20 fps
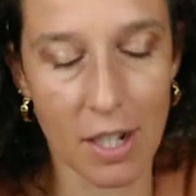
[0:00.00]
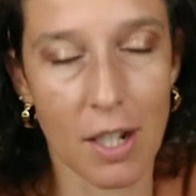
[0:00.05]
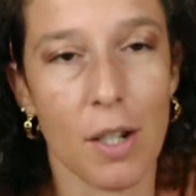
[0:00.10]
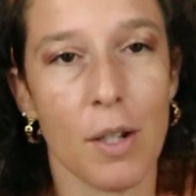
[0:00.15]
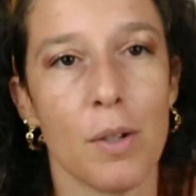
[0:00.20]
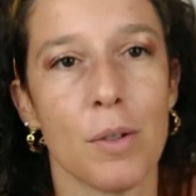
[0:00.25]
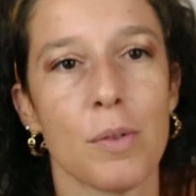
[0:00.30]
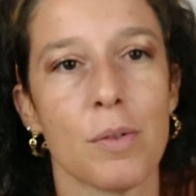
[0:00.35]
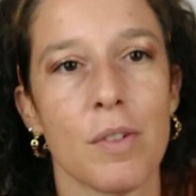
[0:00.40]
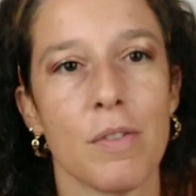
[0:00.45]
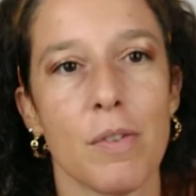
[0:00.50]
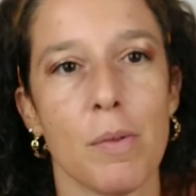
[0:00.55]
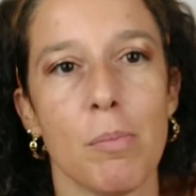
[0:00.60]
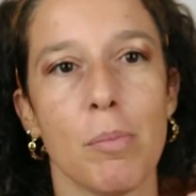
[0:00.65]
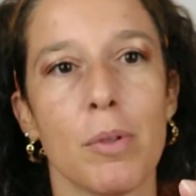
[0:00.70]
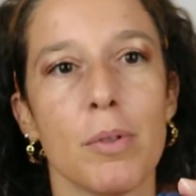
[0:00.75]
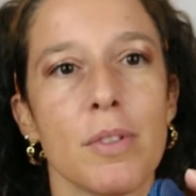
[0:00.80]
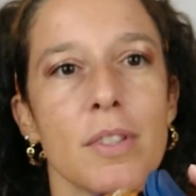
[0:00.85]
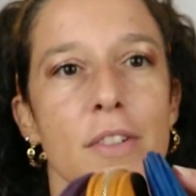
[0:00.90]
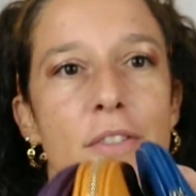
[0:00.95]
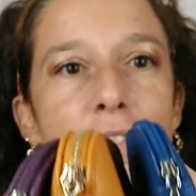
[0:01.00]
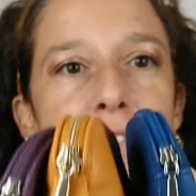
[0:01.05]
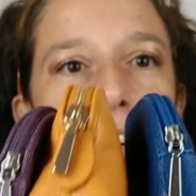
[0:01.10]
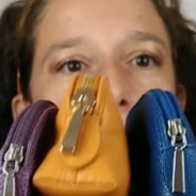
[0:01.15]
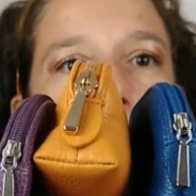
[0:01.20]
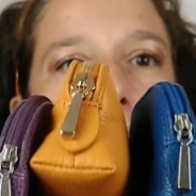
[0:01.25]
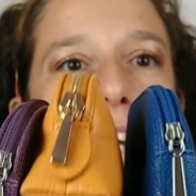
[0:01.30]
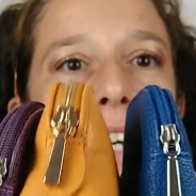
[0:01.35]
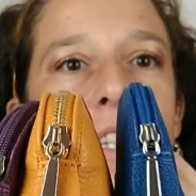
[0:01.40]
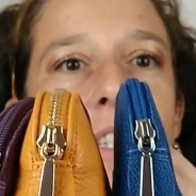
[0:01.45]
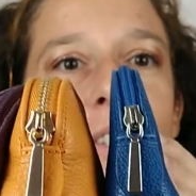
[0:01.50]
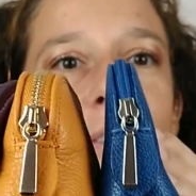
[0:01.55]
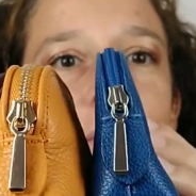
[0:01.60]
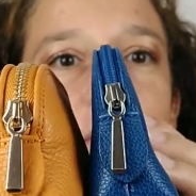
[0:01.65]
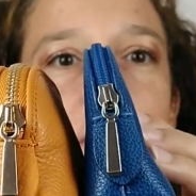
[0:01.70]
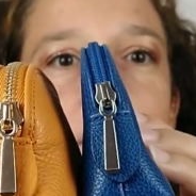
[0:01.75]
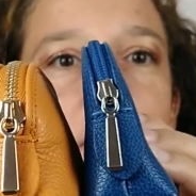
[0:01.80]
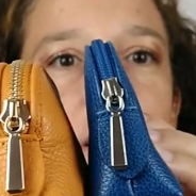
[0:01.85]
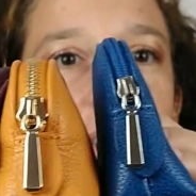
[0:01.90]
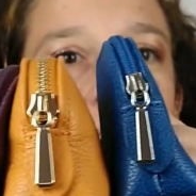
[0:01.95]
Look, with the blue sapphire, you
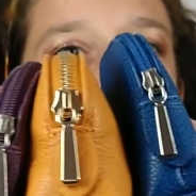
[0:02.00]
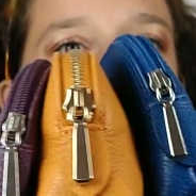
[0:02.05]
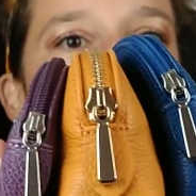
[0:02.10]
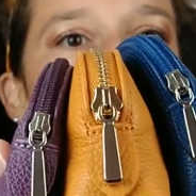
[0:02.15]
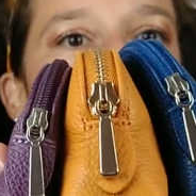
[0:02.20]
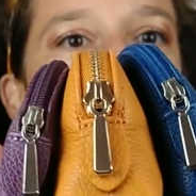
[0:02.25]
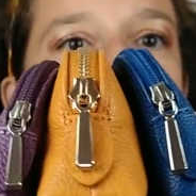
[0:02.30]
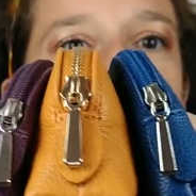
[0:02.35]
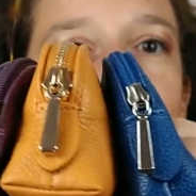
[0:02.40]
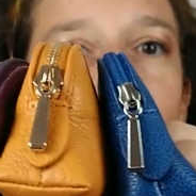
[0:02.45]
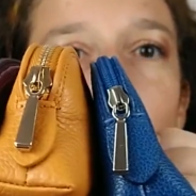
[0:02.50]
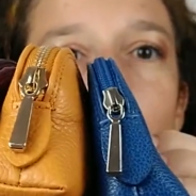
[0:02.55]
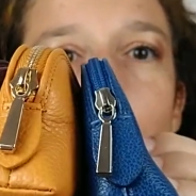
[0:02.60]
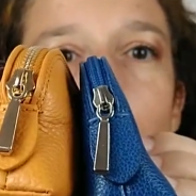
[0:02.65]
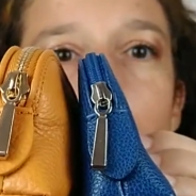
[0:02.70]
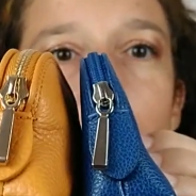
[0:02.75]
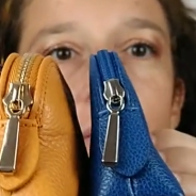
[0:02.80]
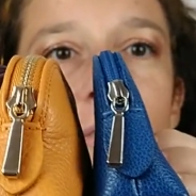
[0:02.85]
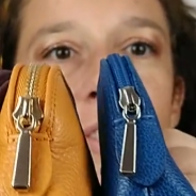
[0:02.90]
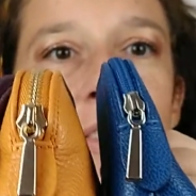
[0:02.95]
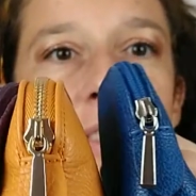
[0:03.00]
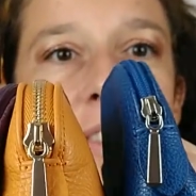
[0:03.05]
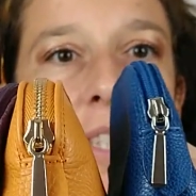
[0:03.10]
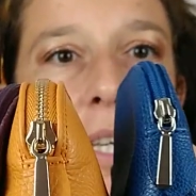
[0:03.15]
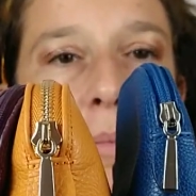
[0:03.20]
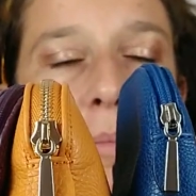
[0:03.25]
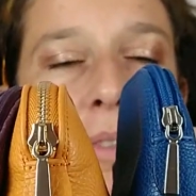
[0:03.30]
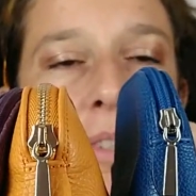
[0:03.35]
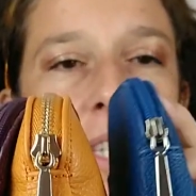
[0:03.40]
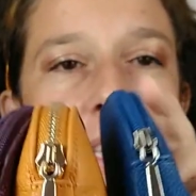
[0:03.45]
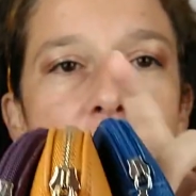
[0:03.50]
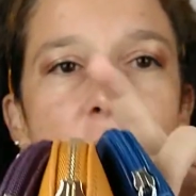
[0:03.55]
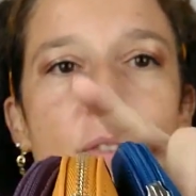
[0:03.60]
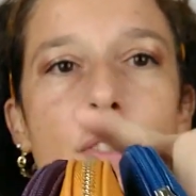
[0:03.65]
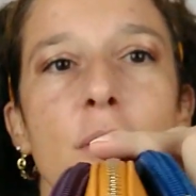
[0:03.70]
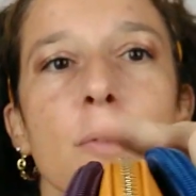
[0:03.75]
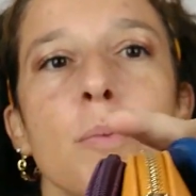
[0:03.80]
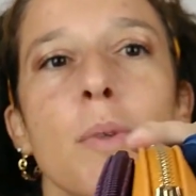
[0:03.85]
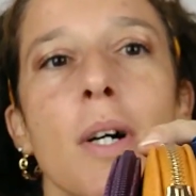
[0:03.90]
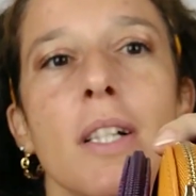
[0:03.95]
see, they all have the same size.
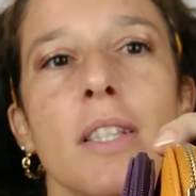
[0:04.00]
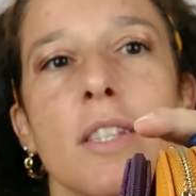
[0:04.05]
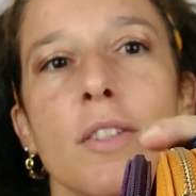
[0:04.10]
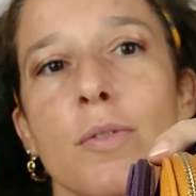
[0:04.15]
This one